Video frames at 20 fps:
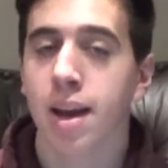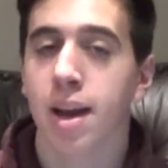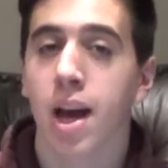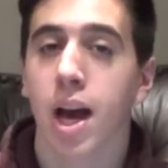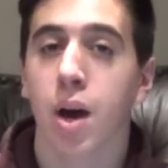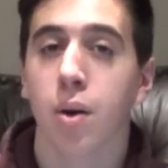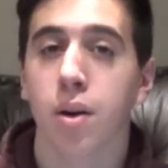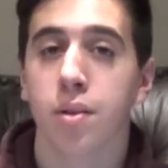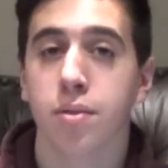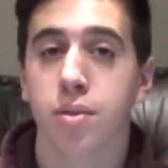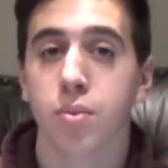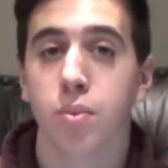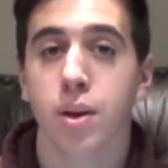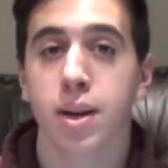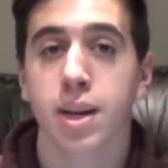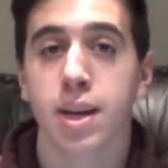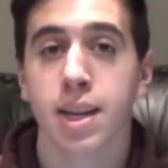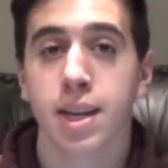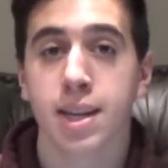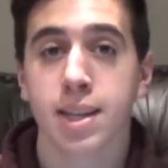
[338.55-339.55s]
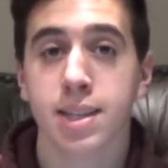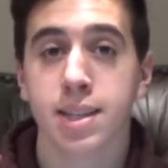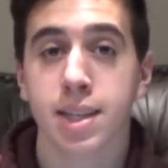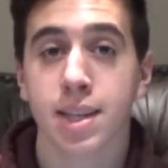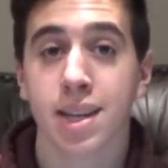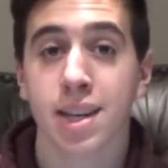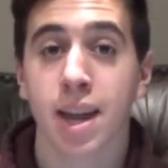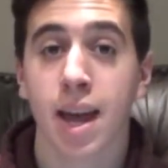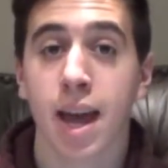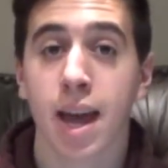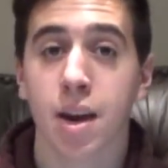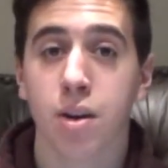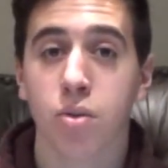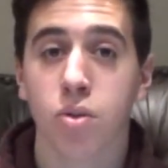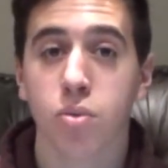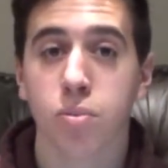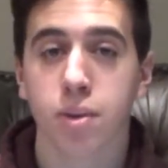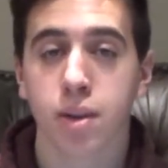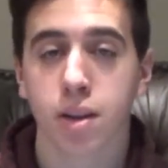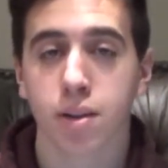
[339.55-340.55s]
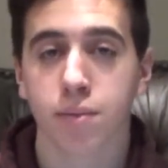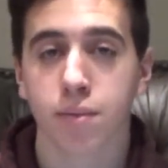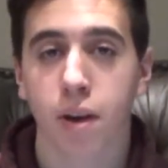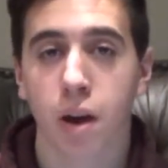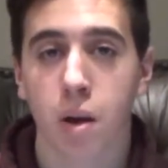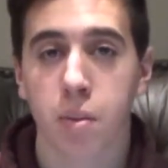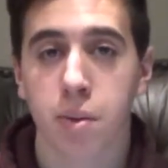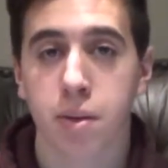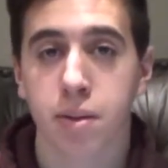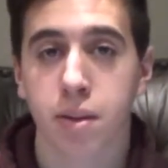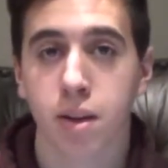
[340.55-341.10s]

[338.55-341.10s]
However, when it is in an anaerobic environment,